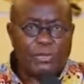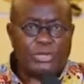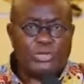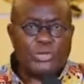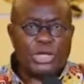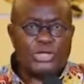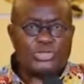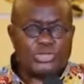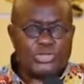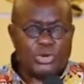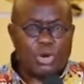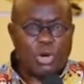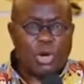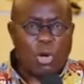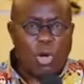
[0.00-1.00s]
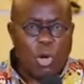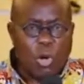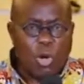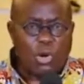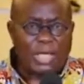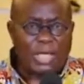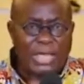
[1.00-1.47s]
I want to assure
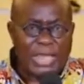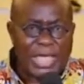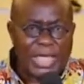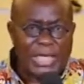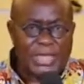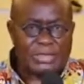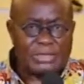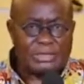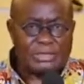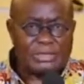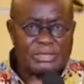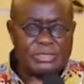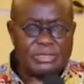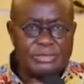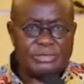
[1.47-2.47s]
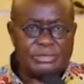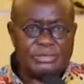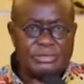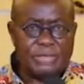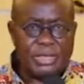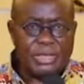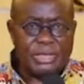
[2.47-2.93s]
all Ghanaians
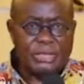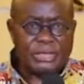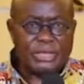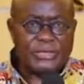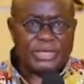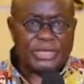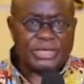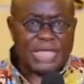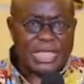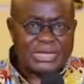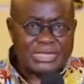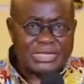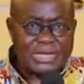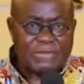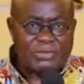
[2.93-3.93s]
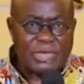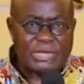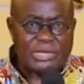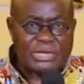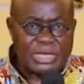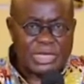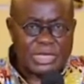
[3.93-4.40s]
that the testing
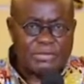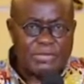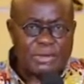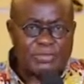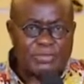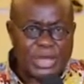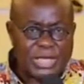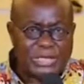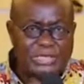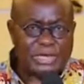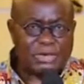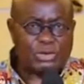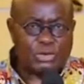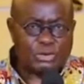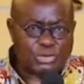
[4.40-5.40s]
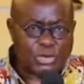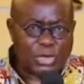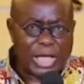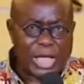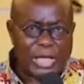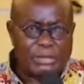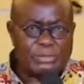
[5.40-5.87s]
regime in place at
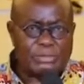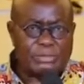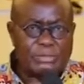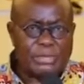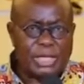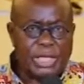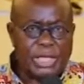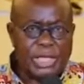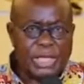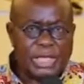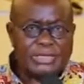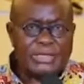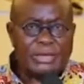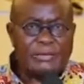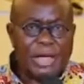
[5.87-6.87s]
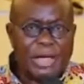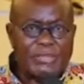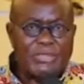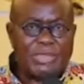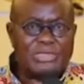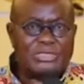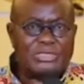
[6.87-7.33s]
Kotoka is
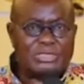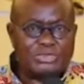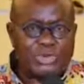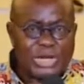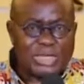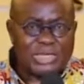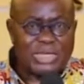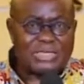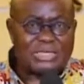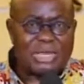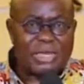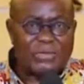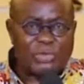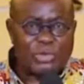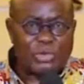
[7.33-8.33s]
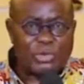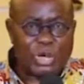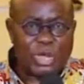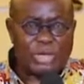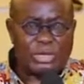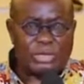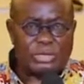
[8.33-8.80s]
among the strictest in the
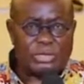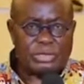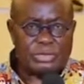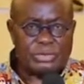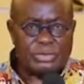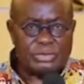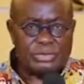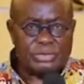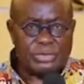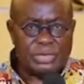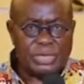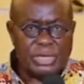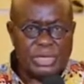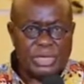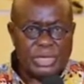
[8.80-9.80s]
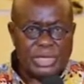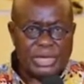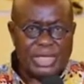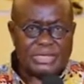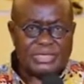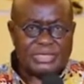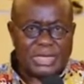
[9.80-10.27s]
world,
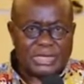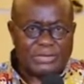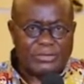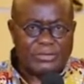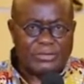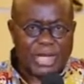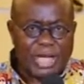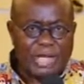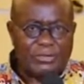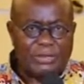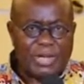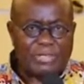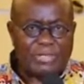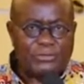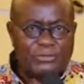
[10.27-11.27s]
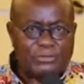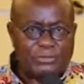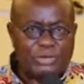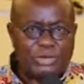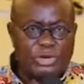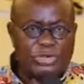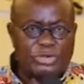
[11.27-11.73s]
and as certified by the
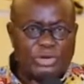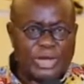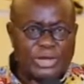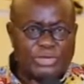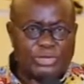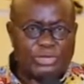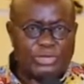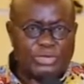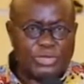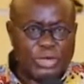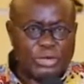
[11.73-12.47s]
Food and Drugs